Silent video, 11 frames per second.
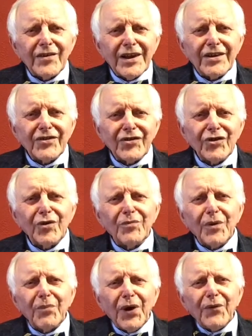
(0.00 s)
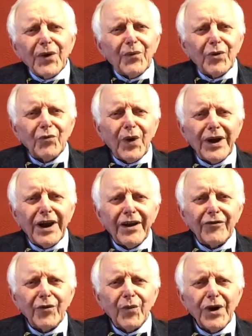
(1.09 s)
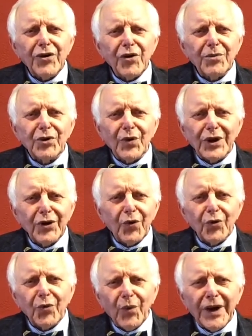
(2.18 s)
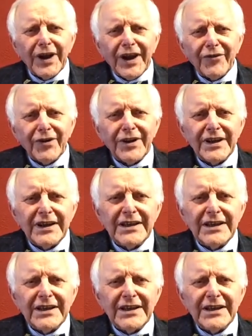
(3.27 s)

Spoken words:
let's assume that perfect was 100. Where are you between 0 and 100?